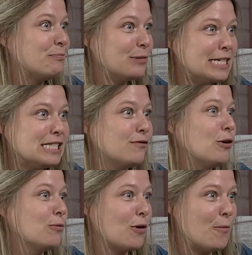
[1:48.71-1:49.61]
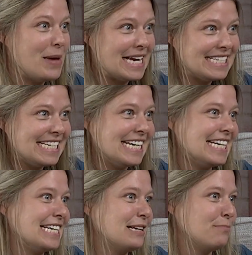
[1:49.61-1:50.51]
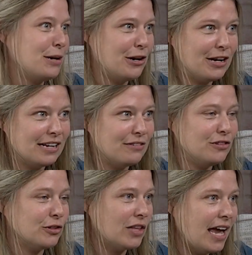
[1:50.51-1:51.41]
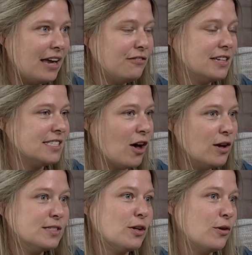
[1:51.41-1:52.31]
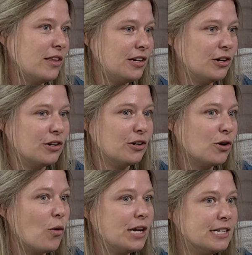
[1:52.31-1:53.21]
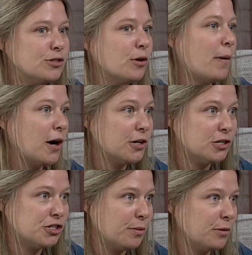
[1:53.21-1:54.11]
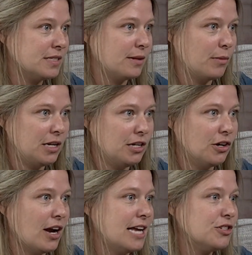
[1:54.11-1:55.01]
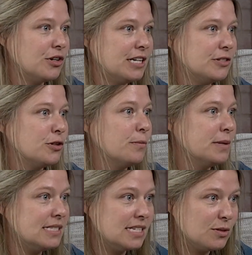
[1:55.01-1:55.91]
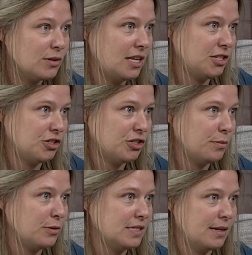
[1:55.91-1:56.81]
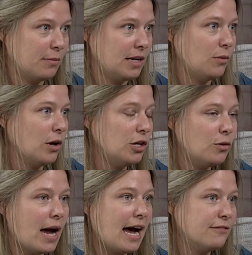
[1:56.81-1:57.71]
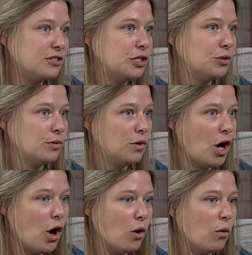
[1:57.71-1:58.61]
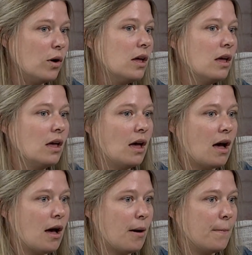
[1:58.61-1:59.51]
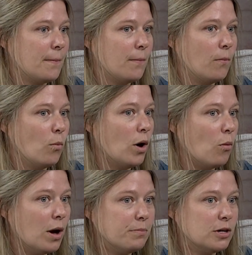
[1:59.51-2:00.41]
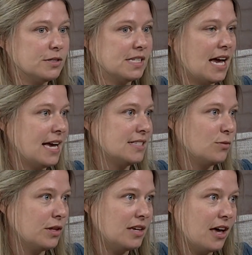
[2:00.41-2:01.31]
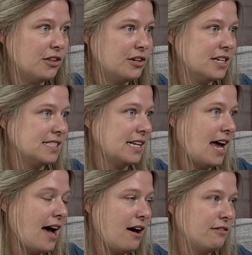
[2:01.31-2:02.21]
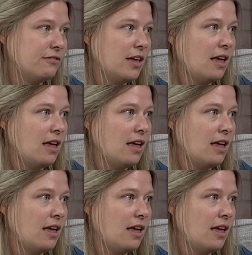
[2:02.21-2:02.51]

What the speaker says: blissful, romantic period of your life, it's also that you're going into a partnership with somebody, you're entering into a business relationship with somebody where you have to know what one person has and what the other doesn't have,